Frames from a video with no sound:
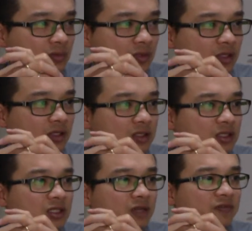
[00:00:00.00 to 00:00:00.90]
the
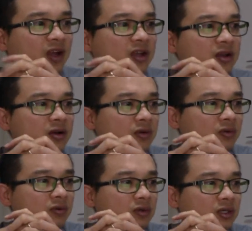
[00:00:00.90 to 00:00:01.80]

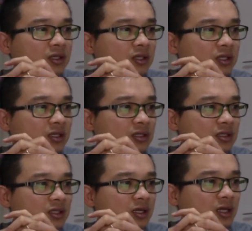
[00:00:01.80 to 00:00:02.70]
cervical
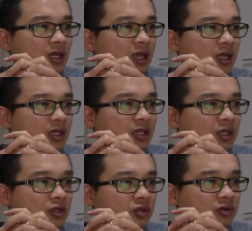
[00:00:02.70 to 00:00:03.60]
disc can
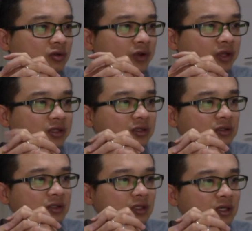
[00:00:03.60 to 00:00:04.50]
degenerate.
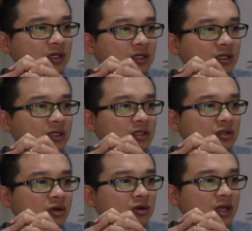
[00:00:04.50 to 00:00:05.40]
This is
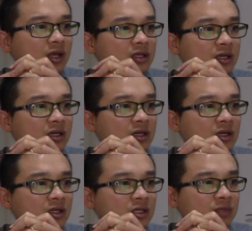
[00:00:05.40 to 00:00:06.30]
known as
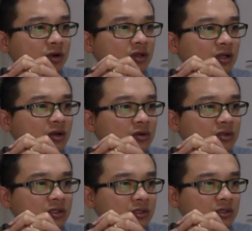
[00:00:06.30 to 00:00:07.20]

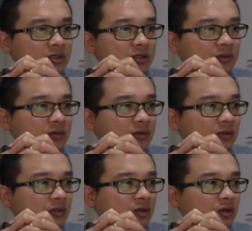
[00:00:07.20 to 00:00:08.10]
spondylosis
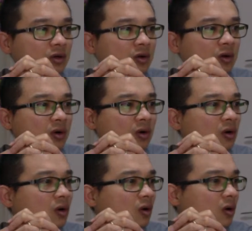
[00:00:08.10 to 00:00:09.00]

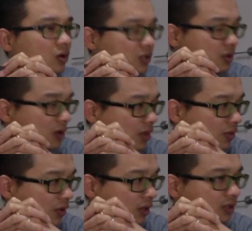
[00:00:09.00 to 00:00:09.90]
or
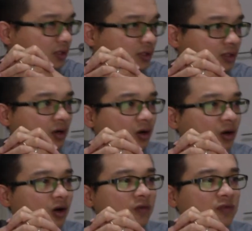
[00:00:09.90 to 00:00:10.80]
osteoarthritis
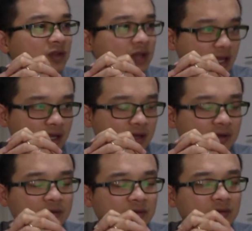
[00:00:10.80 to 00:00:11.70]
of the neck.
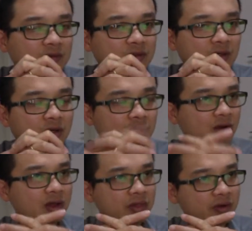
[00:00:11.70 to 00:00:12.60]

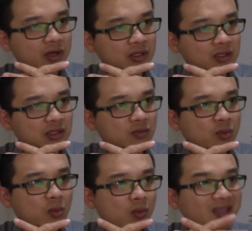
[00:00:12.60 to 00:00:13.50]
Osteoarthritis is wear